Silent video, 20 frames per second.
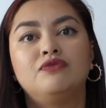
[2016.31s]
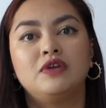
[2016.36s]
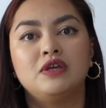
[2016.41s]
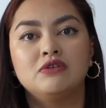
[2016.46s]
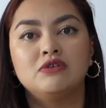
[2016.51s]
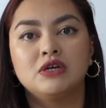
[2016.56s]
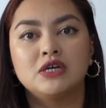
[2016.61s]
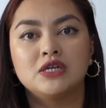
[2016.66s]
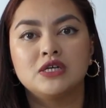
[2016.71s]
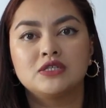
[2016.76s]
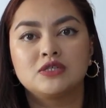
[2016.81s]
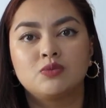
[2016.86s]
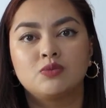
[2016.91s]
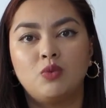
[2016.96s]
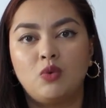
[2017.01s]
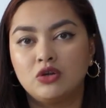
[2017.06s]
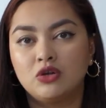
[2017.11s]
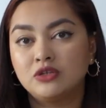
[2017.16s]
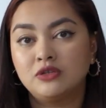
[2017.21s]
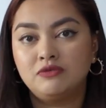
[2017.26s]
Vera's
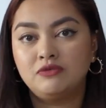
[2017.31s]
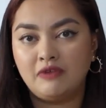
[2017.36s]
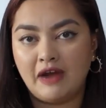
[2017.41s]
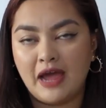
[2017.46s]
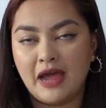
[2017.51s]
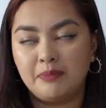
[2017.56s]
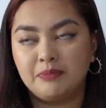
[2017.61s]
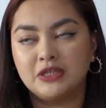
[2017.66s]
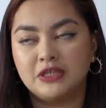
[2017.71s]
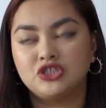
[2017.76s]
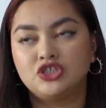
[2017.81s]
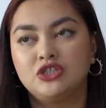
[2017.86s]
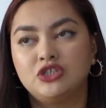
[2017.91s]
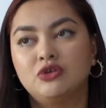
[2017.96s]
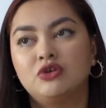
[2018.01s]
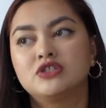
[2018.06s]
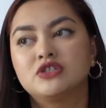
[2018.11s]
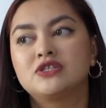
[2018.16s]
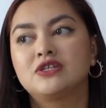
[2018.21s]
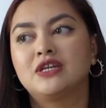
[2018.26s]
wattle wrap that she
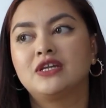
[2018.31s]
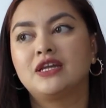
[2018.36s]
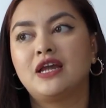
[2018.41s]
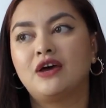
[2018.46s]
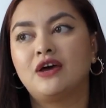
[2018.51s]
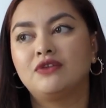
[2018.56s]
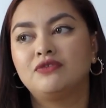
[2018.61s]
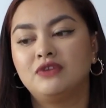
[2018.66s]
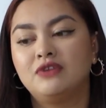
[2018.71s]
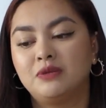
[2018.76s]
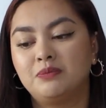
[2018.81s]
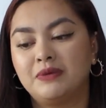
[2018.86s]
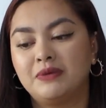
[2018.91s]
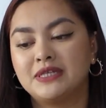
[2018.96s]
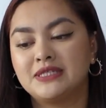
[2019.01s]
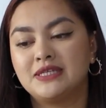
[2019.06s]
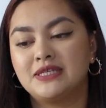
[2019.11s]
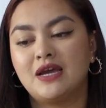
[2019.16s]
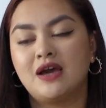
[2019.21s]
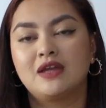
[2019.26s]
also knit out of Knit
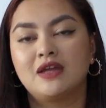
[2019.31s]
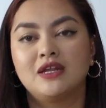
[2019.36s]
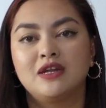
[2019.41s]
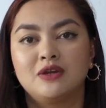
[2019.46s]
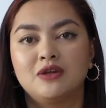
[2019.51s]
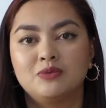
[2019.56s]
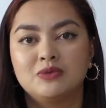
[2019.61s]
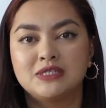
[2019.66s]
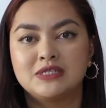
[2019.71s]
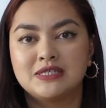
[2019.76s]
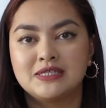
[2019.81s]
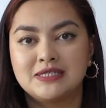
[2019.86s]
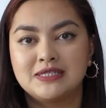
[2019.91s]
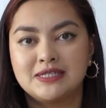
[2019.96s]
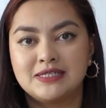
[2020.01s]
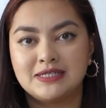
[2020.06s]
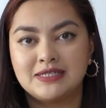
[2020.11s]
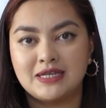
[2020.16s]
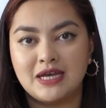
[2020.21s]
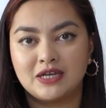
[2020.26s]
Picks yarn, and it was this
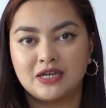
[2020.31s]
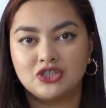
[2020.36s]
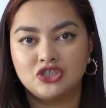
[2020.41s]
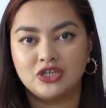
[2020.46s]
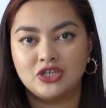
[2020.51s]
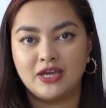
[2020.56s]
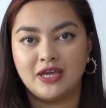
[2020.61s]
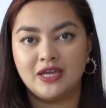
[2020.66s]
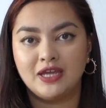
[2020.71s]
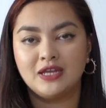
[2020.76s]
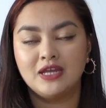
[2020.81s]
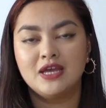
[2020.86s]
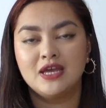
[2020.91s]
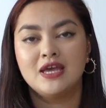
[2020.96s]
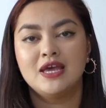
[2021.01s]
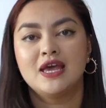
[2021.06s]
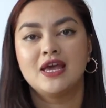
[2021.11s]
exact shade.